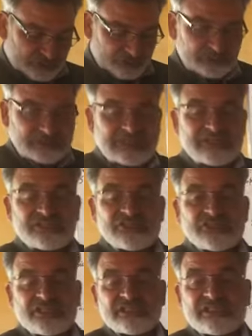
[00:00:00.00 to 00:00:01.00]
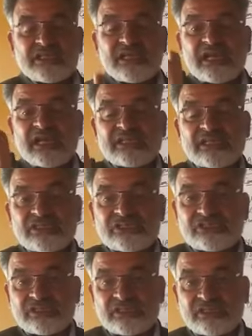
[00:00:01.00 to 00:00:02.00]
show the resistance against
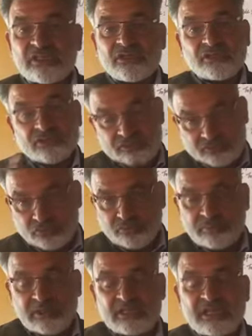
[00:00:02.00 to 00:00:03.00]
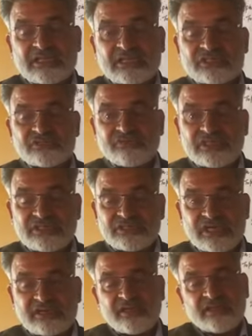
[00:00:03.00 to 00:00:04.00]
the global against the village
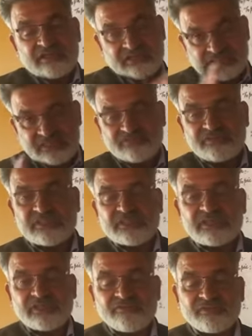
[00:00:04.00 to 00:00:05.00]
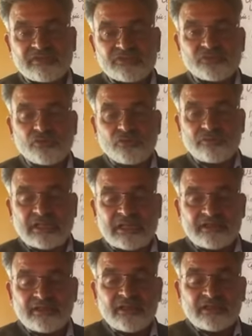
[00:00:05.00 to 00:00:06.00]
head. Here we can refer this global
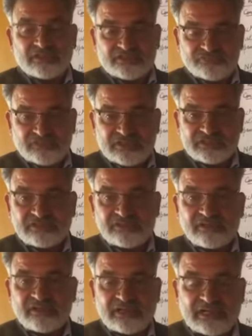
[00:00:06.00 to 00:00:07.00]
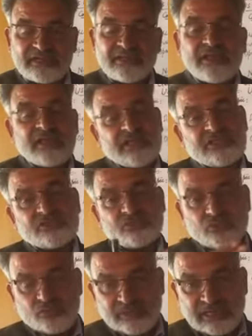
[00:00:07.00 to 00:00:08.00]
head, this village head as the
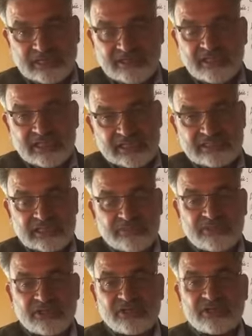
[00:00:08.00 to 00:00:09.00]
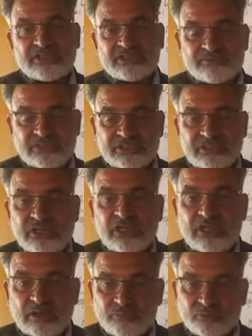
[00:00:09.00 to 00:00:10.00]
global head, as America is being
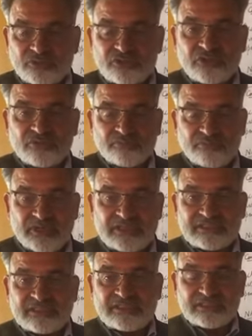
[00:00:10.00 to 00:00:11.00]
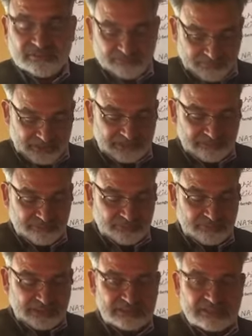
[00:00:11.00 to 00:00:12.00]
opposed by
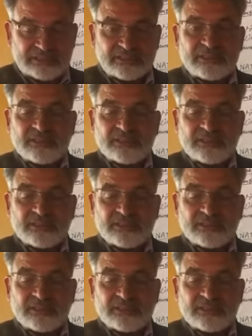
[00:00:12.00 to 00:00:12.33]
the